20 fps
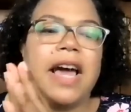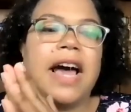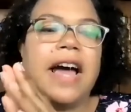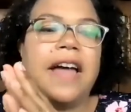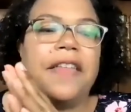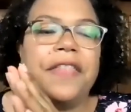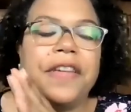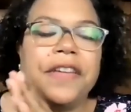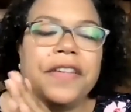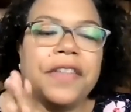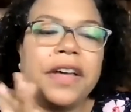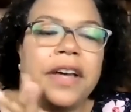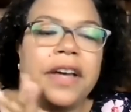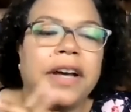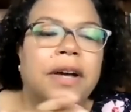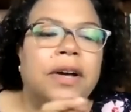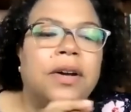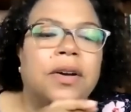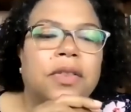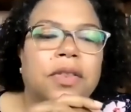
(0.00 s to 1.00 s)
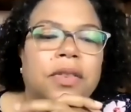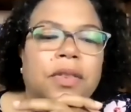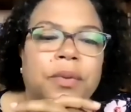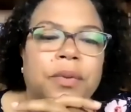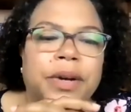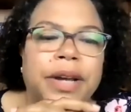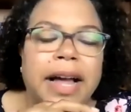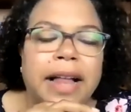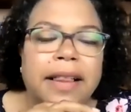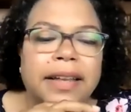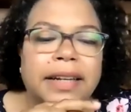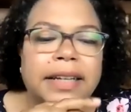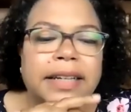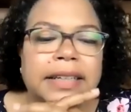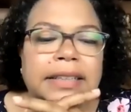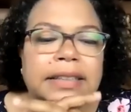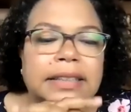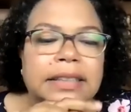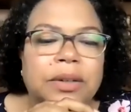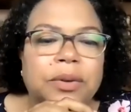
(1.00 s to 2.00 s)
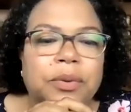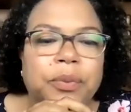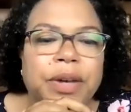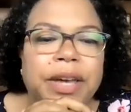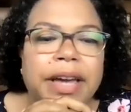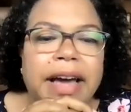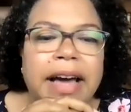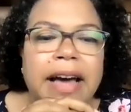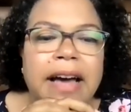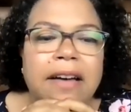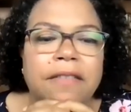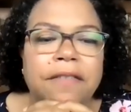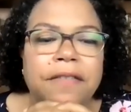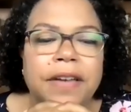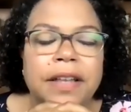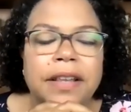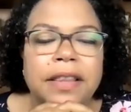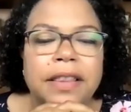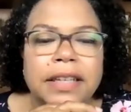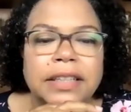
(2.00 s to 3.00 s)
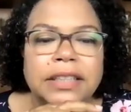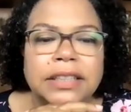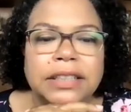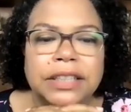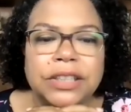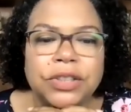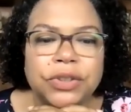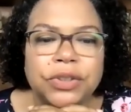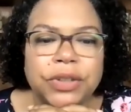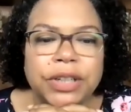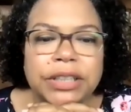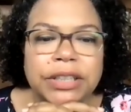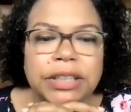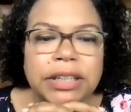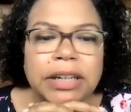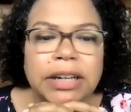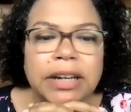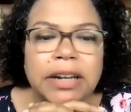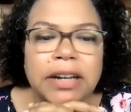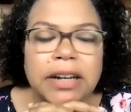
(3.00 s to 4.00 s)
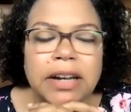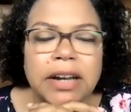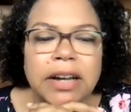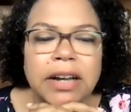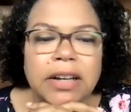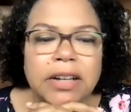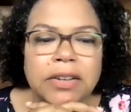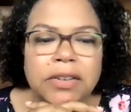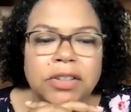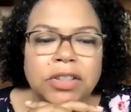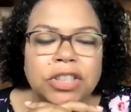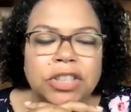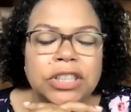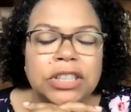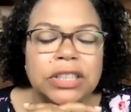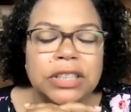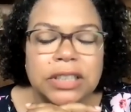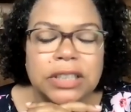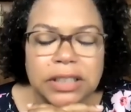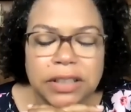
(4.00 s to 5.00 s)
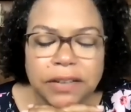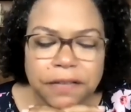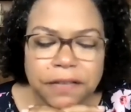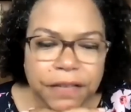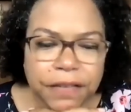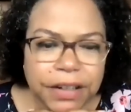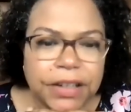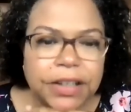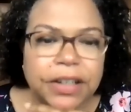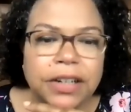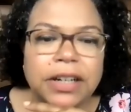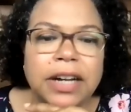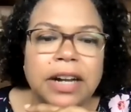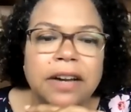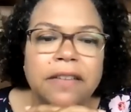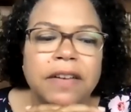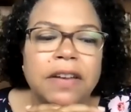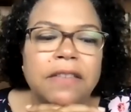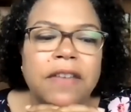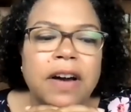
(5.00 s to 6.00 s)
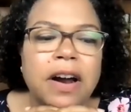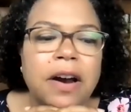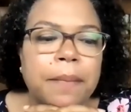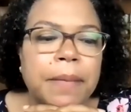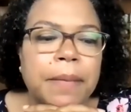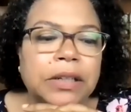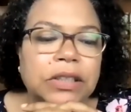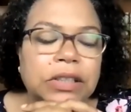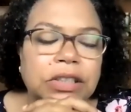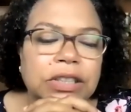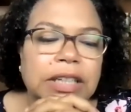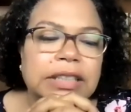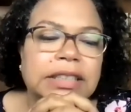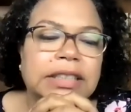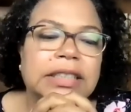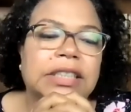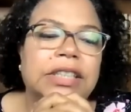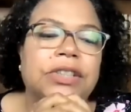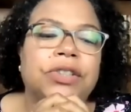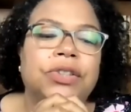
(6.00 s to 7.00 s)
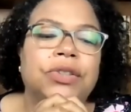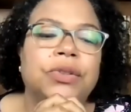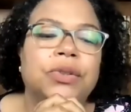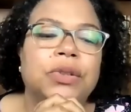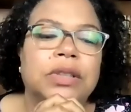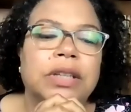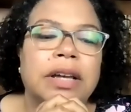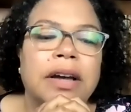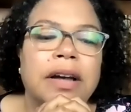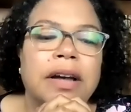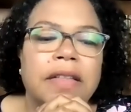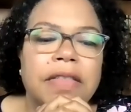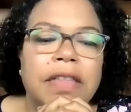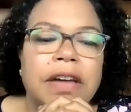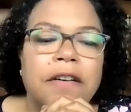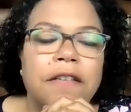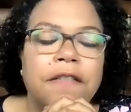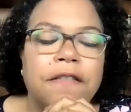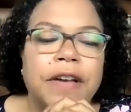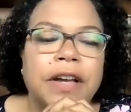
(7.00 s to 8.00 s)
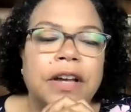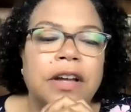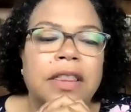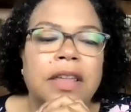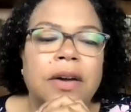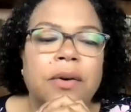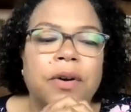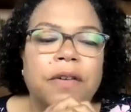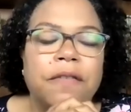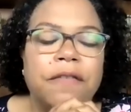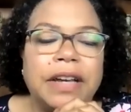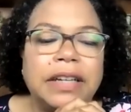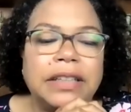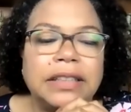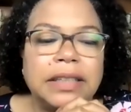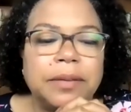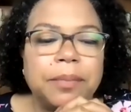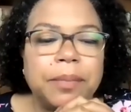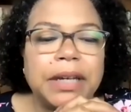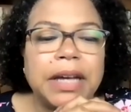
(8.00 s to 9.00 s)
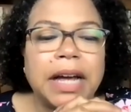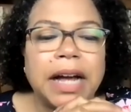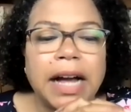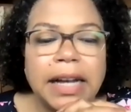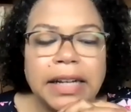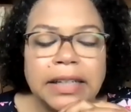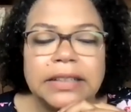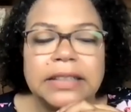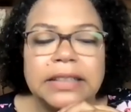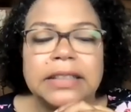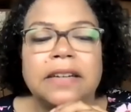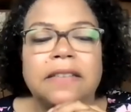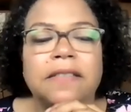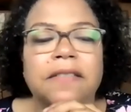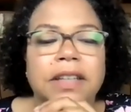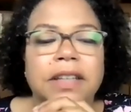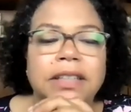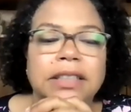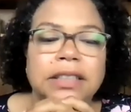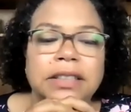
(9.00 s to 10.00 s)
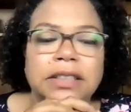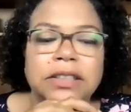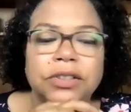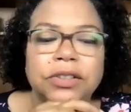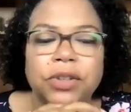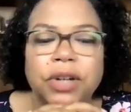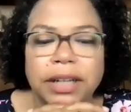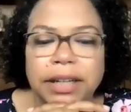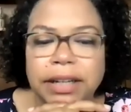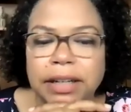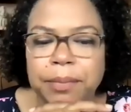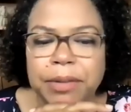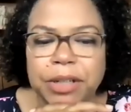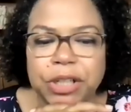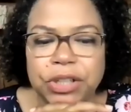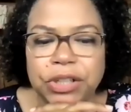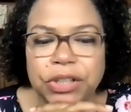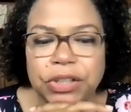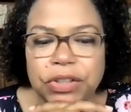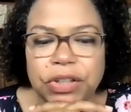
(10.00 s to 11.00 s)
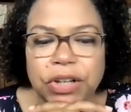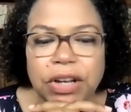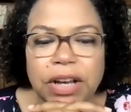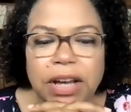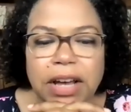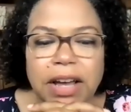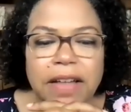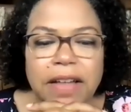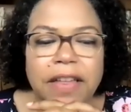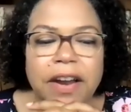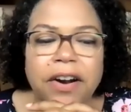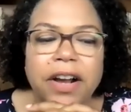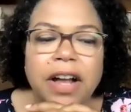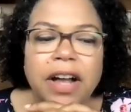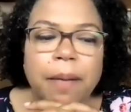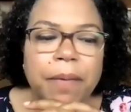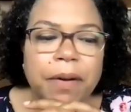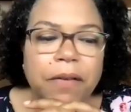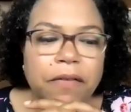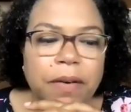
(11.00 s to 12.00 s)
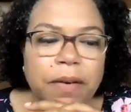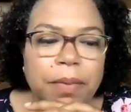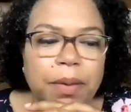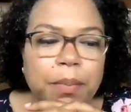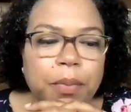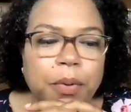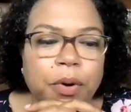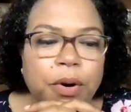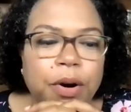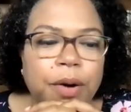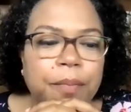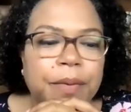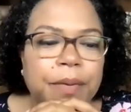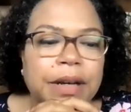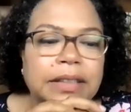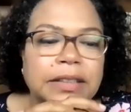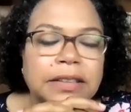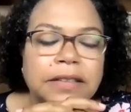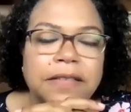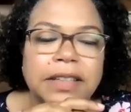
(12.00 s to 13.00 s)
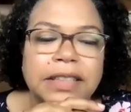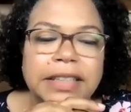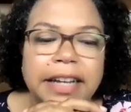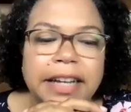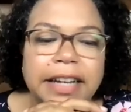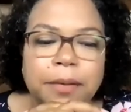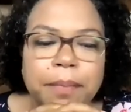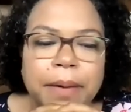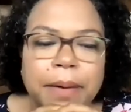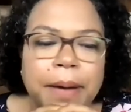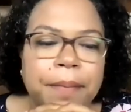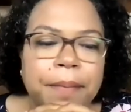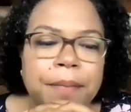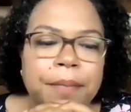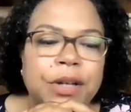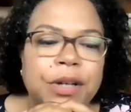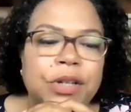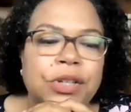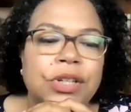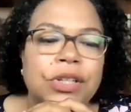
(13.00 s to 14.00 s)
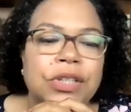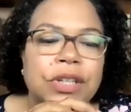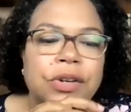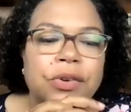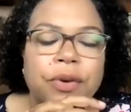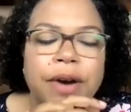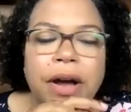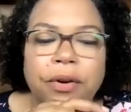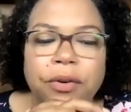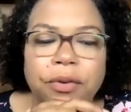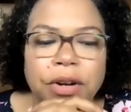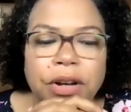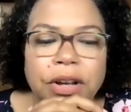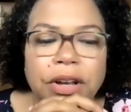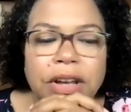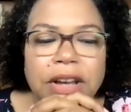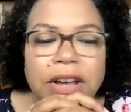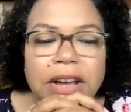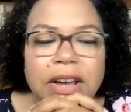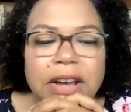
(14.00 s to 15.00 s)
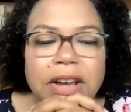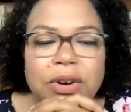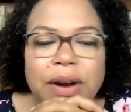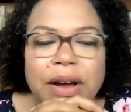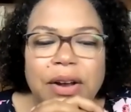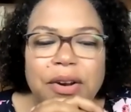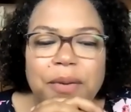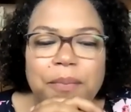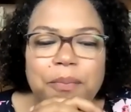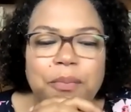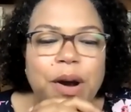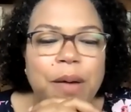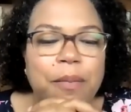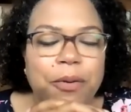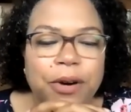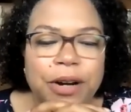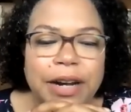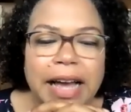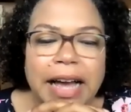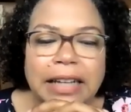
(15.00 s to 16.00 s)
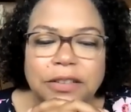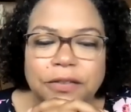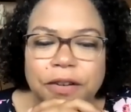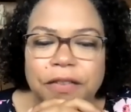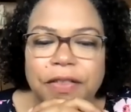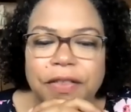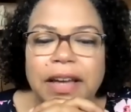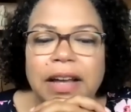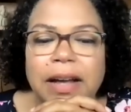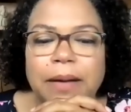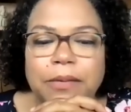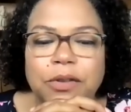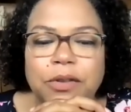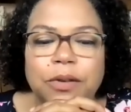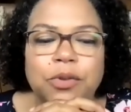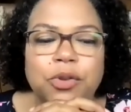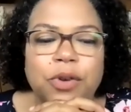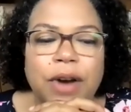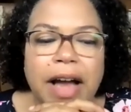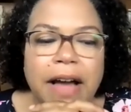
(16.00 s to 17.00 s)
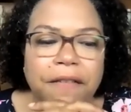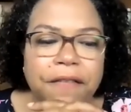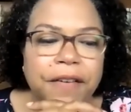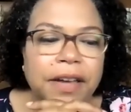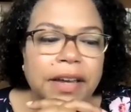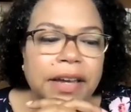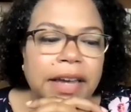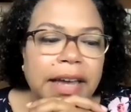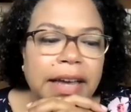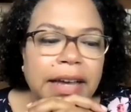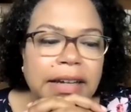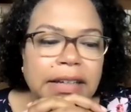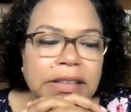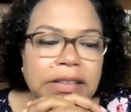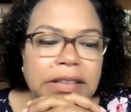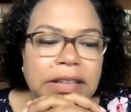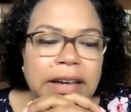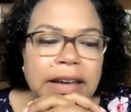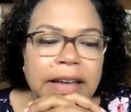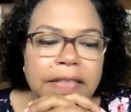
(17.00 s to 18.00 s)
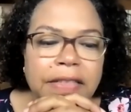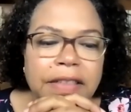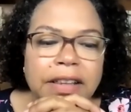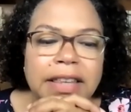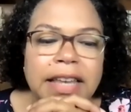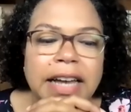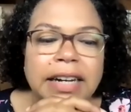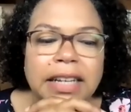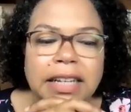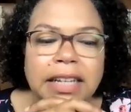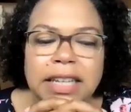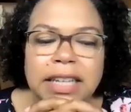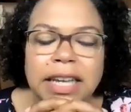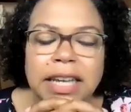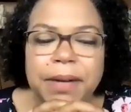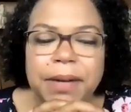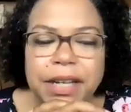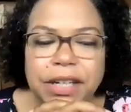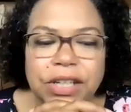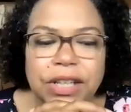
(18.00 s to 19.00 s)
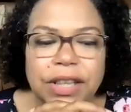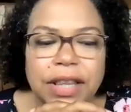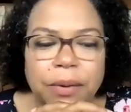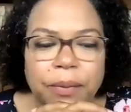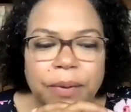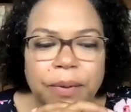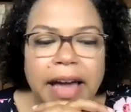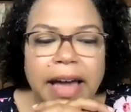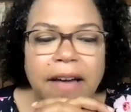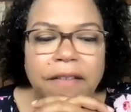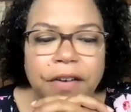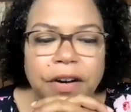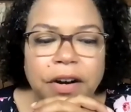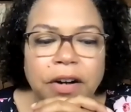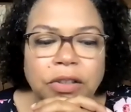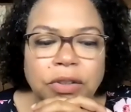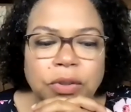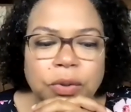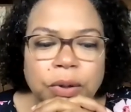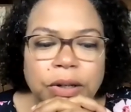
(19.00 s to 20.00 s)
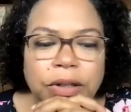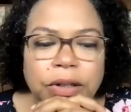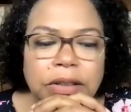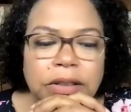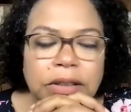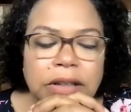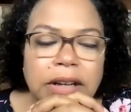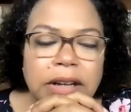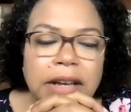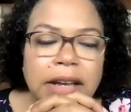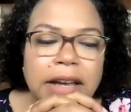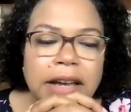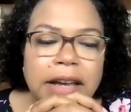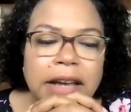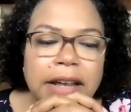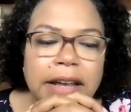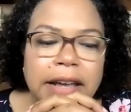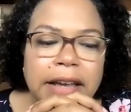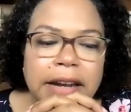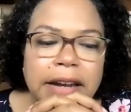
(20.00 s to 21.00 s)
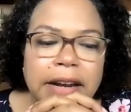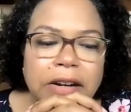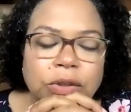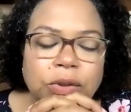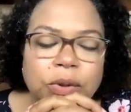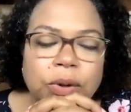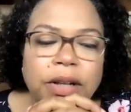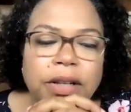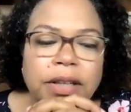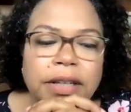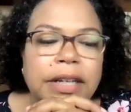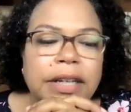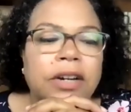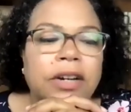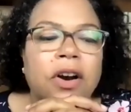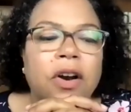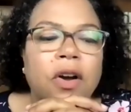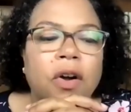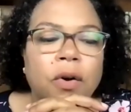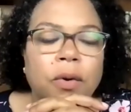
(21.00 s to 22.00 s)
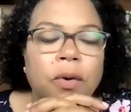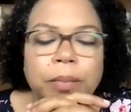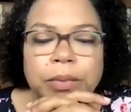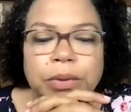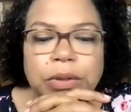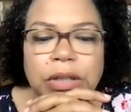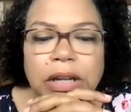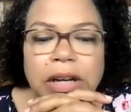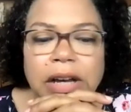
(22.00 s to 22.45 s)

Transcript: I think the reality is that we have in this district severe kind of environmental justice issues that we're facing because of the diesel truck emissions that are coming from the port, because of the tailpipe emissions and ground up rubber and asphalt that comes from traffic, and the lead contamination that we have in our soil, and in our homes